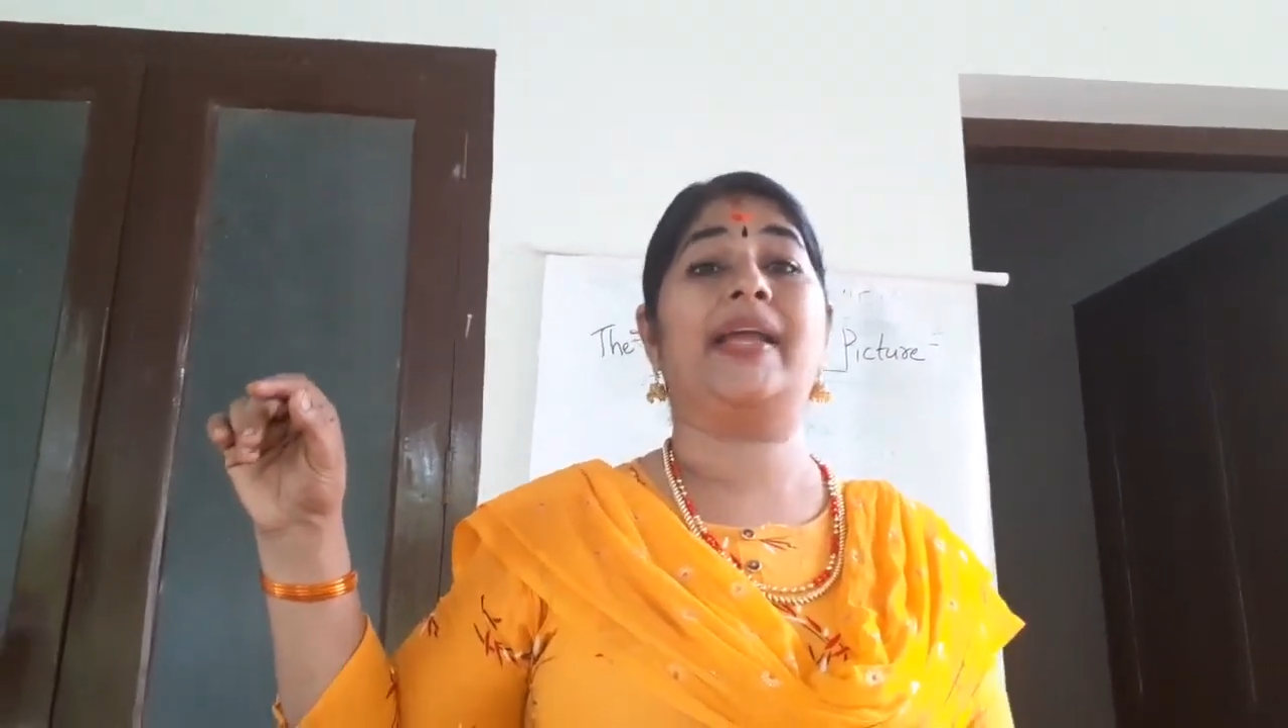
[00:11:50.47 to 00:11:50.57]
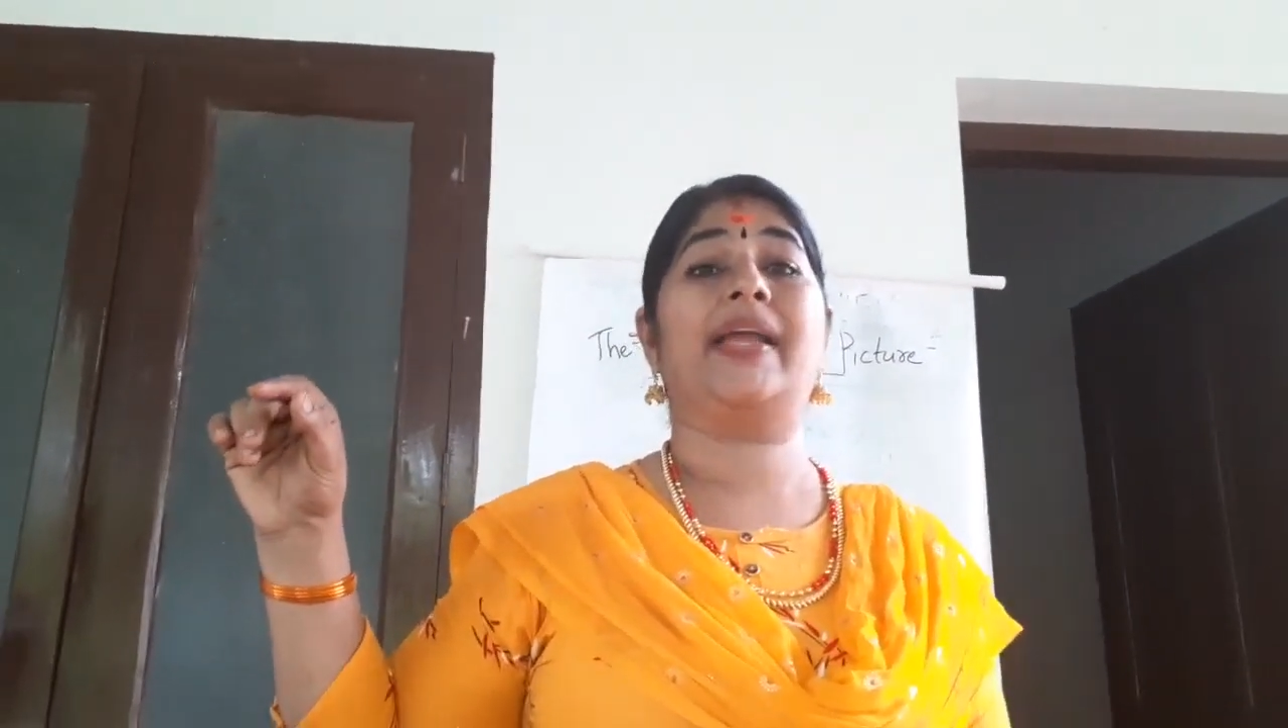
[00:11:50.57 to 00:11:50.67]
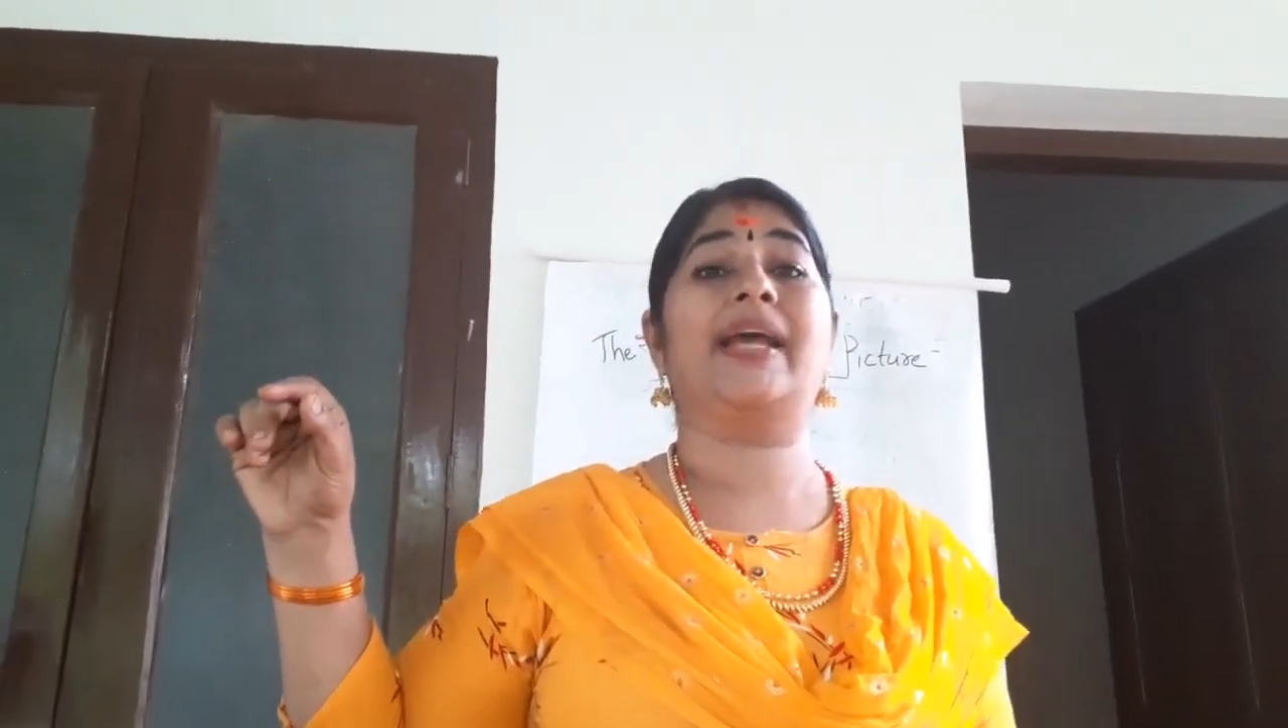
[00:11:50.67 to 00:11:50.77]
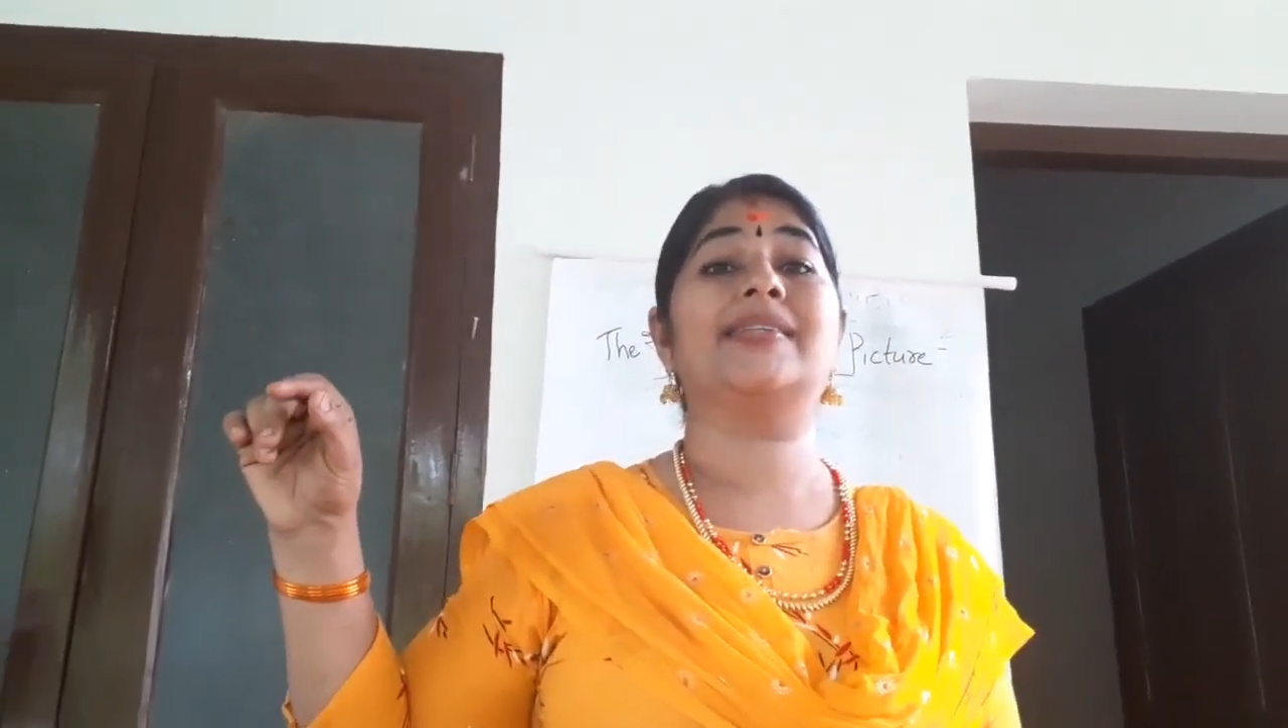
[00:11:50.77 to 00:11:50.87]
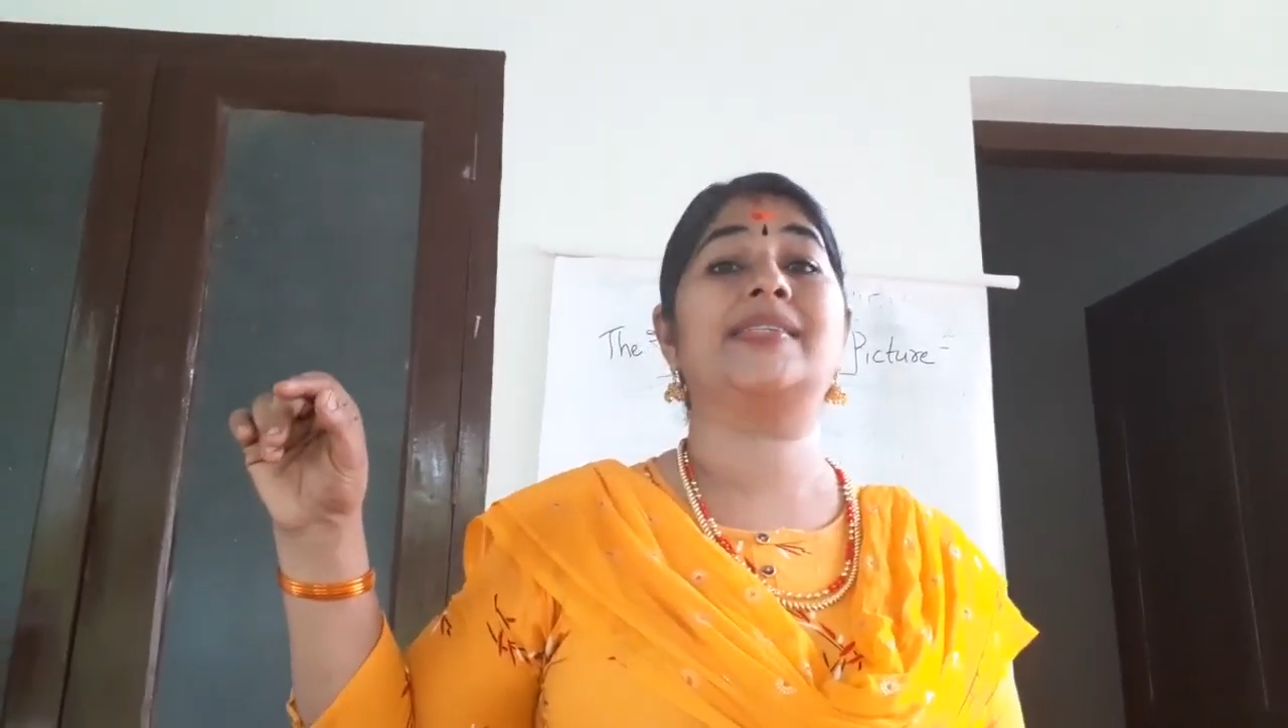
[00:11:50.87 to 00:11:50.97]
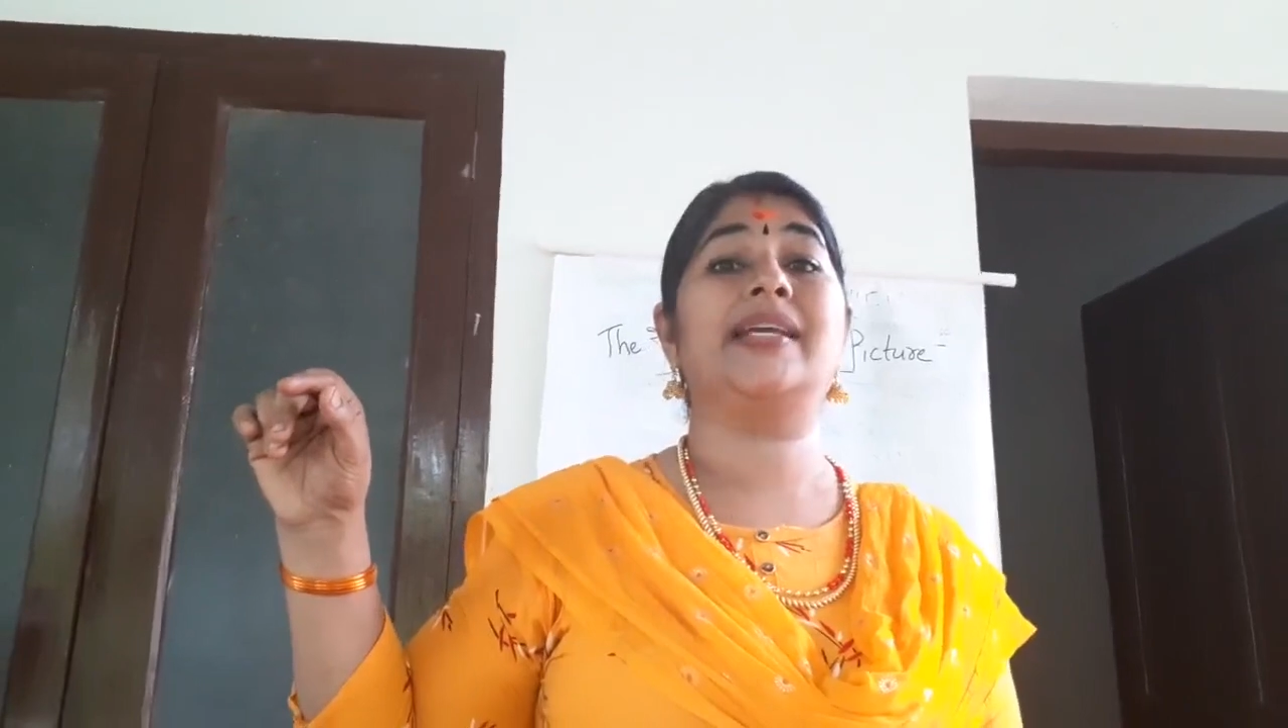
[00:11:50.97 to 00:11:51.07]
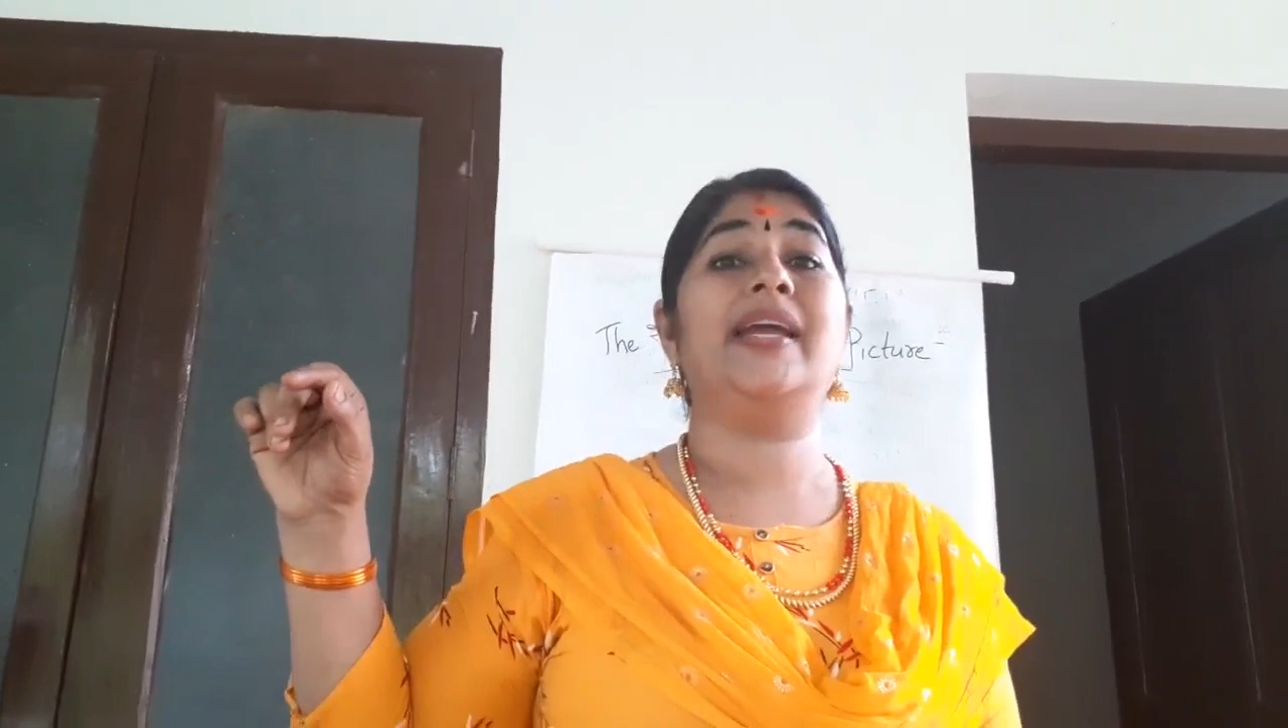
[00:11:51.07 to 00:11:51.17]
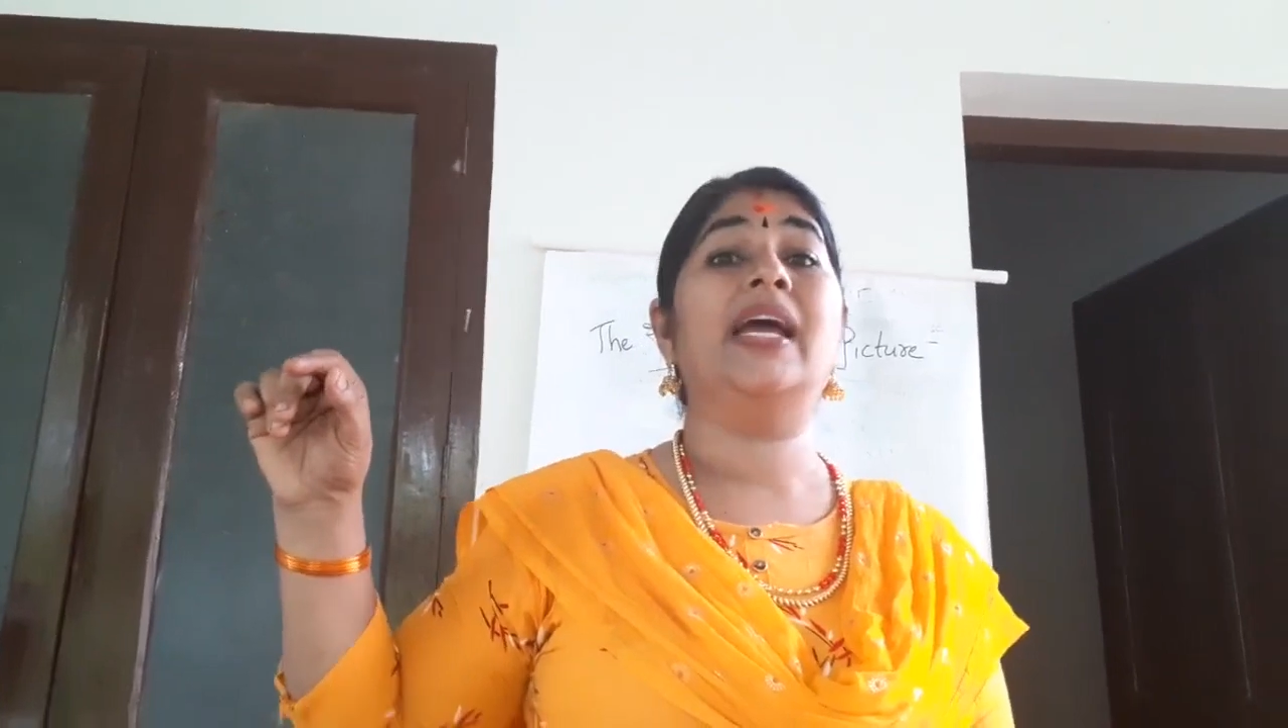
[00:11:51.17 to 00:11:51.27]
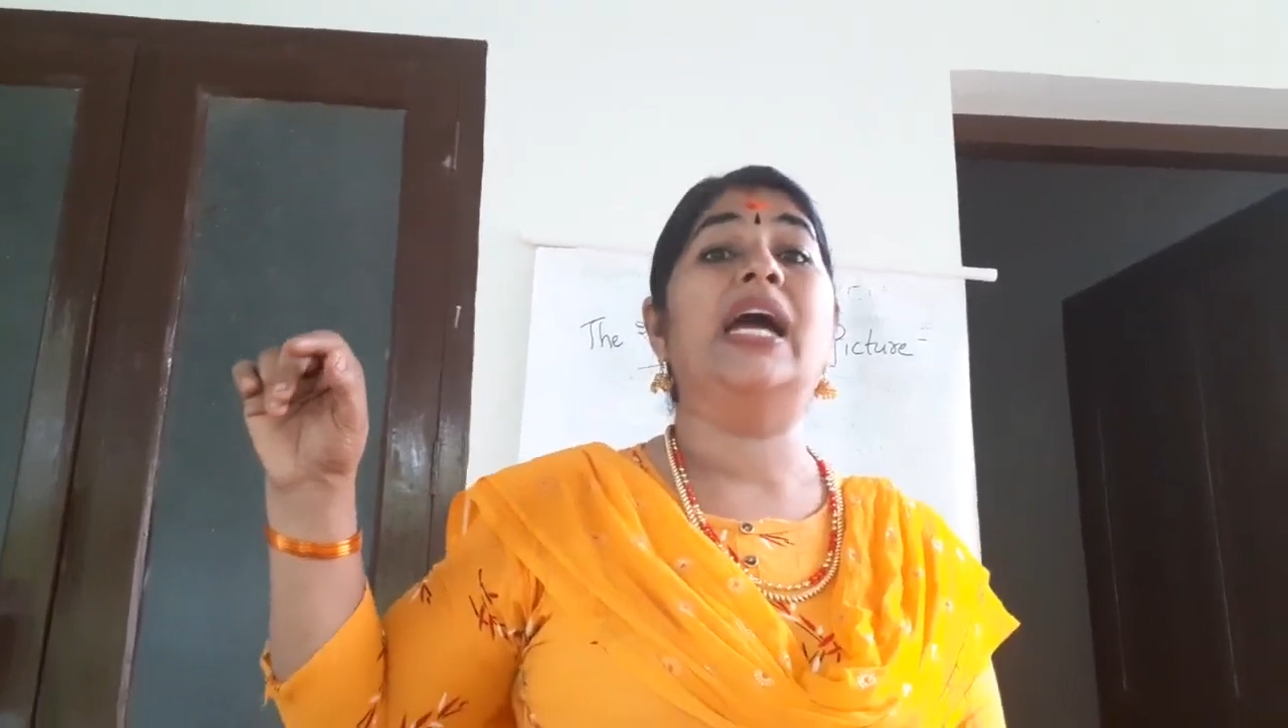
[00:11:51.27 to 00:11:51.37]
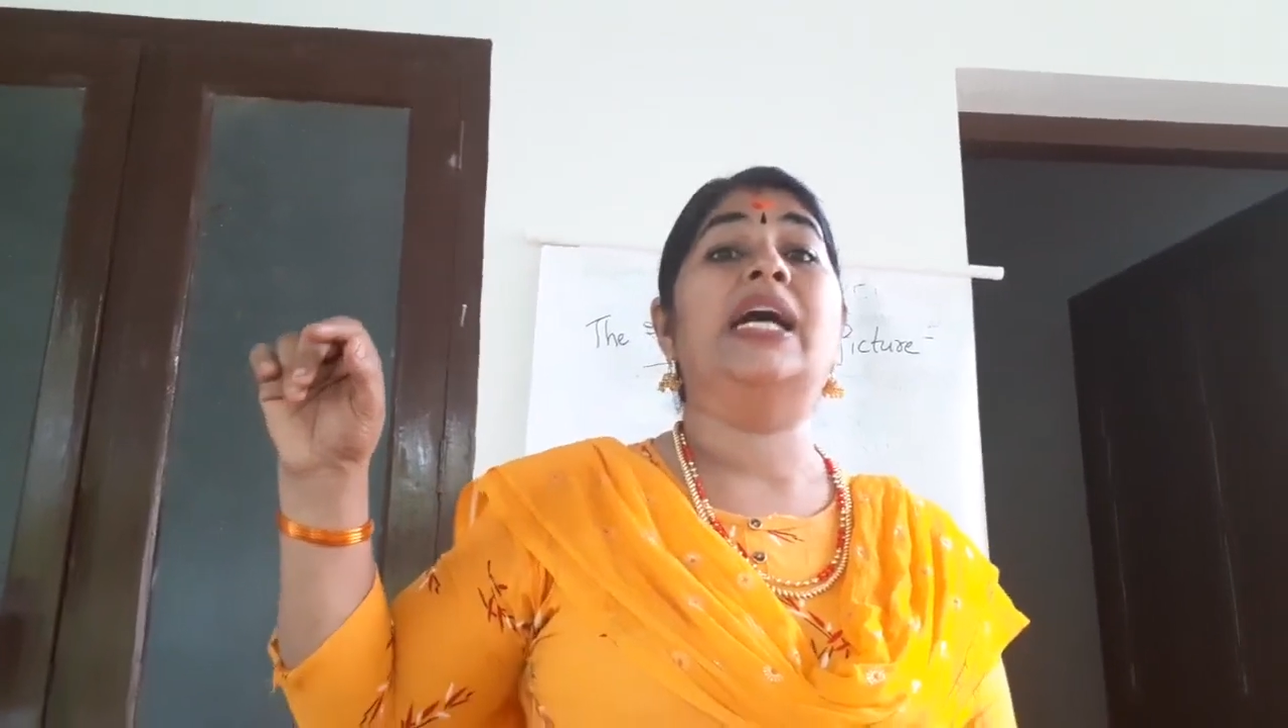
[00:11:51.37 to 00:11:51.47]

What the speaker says: he can see